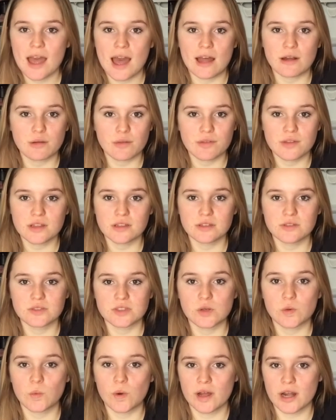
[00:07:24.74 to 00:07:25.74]
I don't think
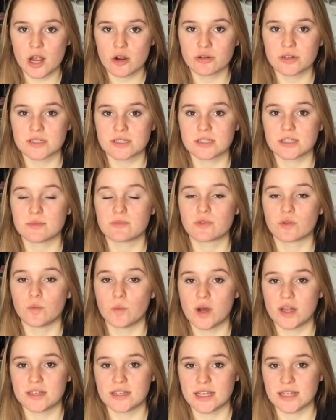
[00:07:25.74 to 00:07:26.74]
losing 1 hour of sleep for
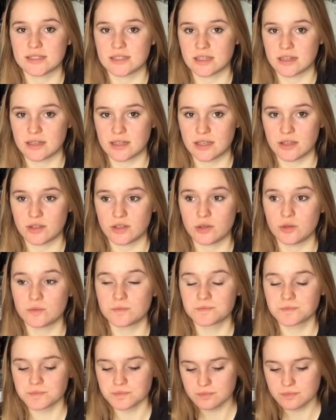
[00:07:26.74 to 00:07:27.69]
one day is going to kill you.